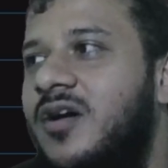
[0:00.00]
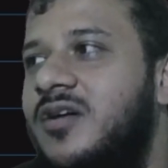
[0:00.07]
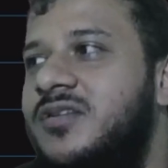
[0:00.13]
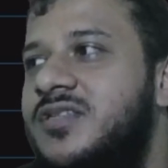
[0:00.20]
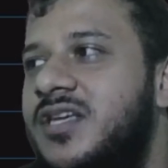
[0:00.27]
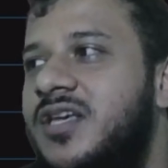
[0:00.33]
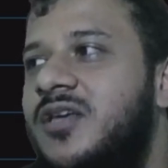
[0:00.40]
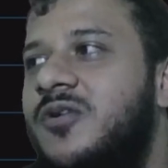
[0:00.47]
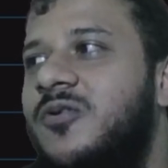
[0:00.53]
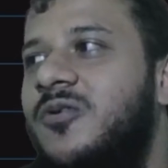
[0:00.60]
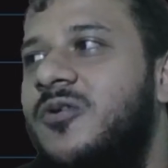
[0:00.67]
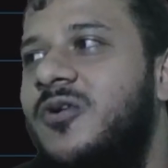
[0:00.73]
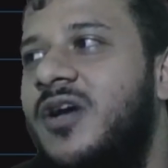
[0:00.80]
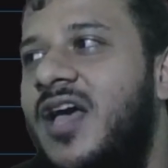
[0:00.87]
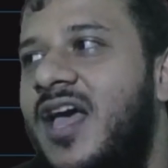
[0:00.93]

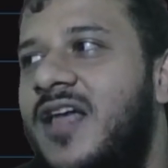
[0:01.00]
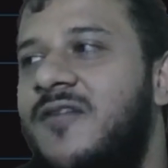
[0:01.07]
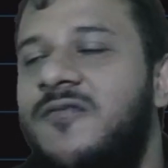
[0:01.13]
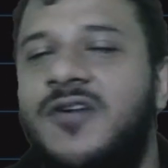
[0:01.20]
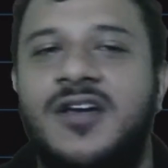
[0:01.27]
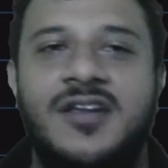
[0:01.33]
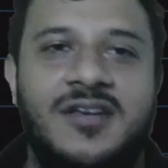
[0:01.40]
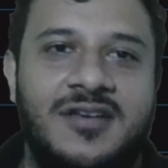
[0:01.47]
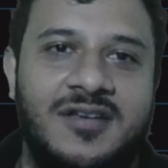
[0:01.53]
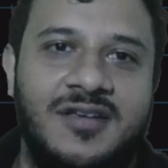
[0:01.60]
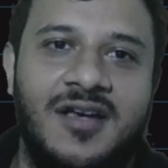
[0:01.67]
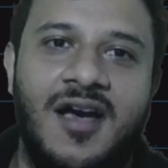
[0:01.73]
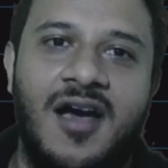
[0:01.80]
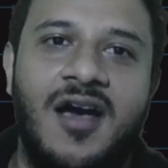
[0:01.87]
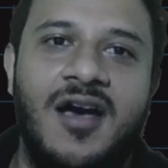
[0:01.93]
0 and 1.
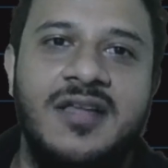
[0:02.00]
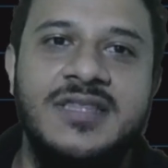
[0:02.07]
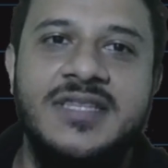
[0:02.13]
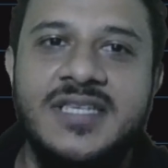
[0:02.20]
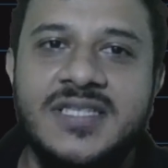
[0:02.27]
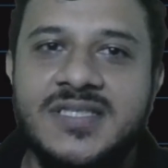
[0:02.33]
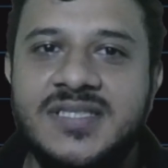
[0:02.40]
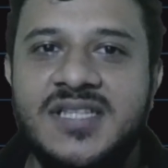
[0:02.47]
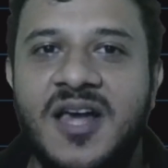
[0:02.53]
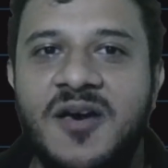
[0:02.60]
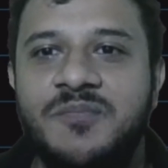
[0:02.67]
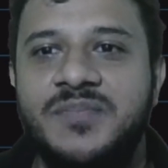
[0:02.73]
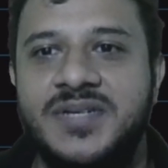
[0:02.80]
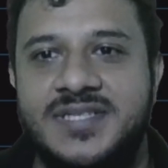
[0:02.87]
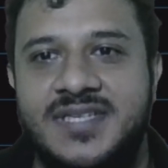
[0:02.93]
This
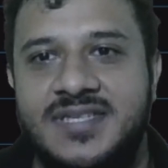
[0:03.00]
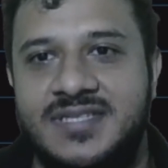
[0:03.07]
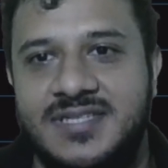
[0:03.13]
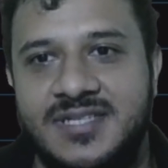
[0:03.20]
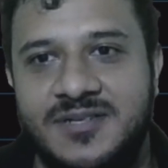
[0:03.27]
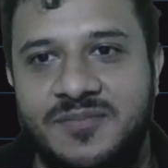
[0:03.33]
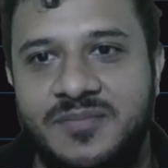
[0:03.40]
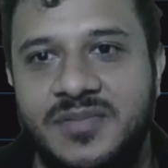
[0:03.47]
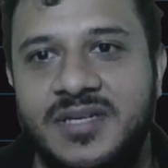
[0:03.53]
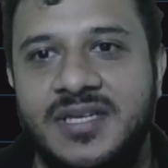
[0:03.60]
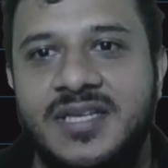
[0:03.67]
number system